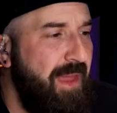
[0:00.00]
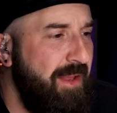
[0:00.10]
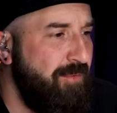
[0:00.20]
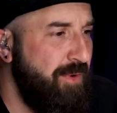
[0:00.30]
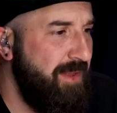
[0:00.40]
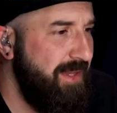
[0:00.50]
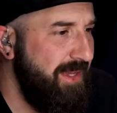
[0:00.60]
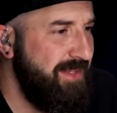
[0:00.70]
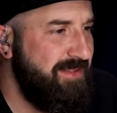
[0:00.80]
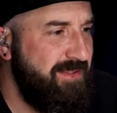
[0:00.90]
And
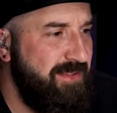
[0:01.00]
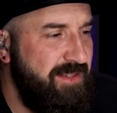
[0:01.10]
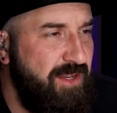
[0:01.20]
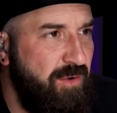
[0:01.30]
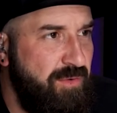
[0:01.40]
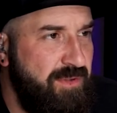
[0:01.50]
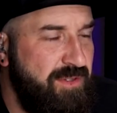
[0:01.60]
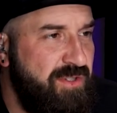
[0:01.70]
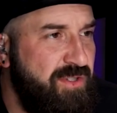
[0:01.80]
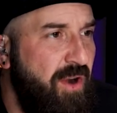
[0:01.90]
really it's, you know,
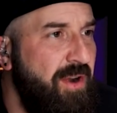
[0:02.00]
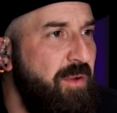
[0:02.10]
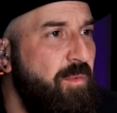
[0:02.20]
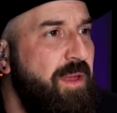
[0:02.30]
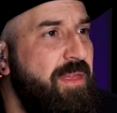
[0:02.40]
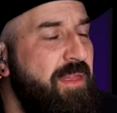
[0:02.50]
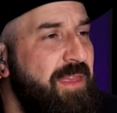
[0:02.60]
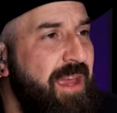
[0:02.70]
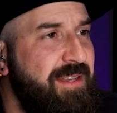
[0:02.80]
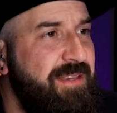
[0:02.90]
starting with
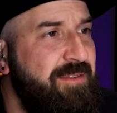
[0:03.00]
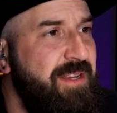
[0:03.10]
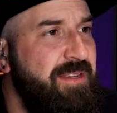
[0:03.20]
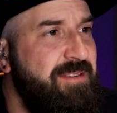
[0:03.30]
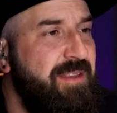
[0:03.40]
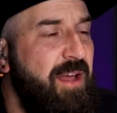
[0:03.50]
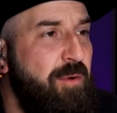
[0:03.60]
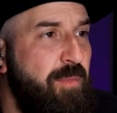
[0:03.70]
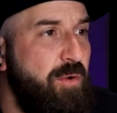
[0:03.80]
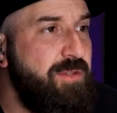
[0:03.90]
the activities
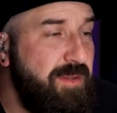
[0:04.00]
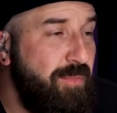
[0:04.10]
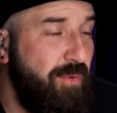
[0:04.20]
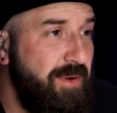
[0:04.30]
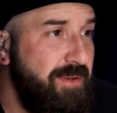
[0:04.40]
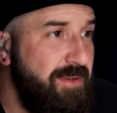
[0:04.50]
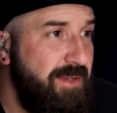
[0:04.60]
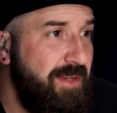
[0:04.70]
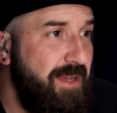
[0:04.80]
that are most important